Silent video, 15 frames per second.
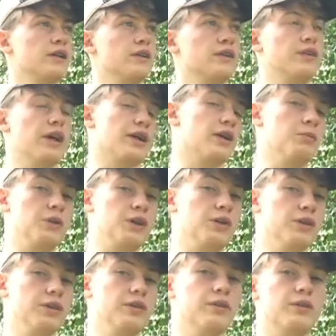That can be
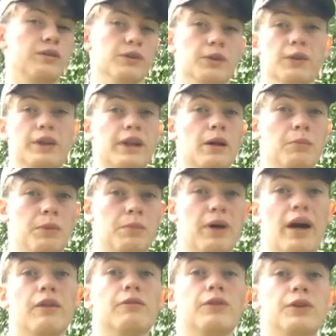good or it can be
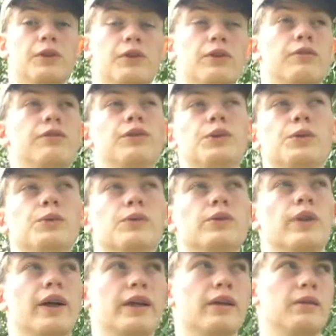bad for you. If you
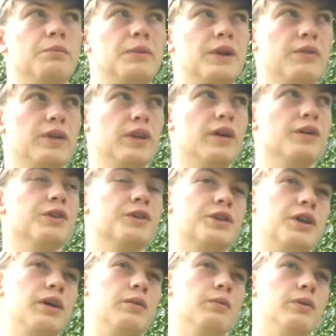like a bit of a longer
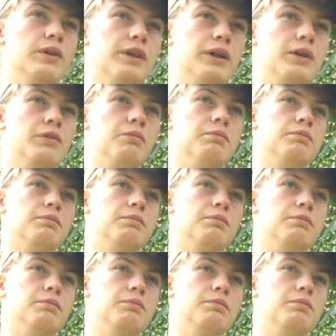shot, well then,